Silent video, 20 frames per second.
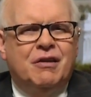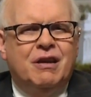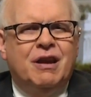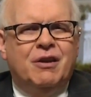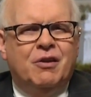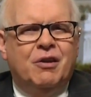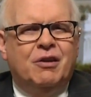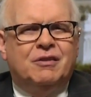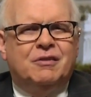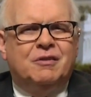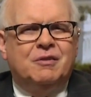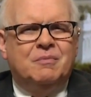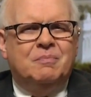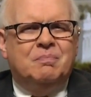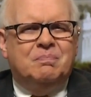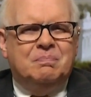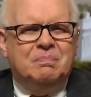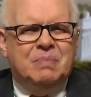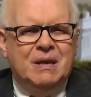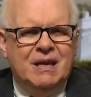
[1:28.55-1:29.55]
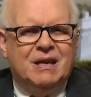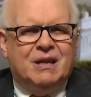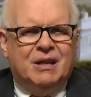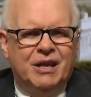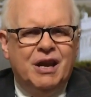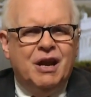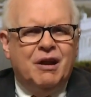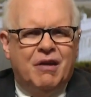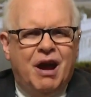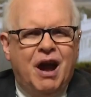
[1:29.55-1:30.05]
it ought to be
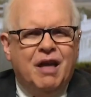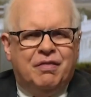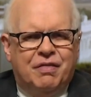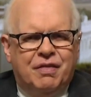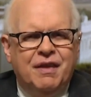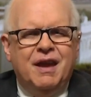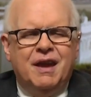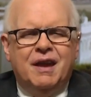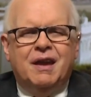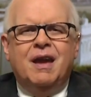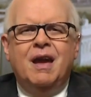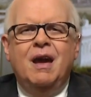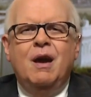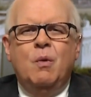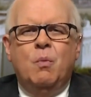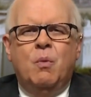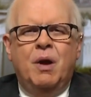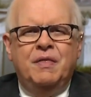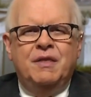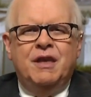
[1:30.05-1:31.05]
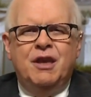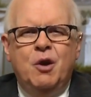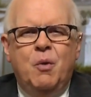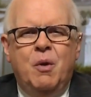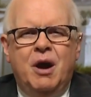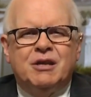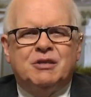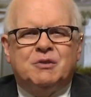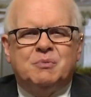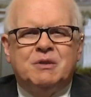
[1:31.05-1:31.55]
clear, I think, when the
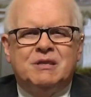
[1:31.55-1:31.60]
U.S.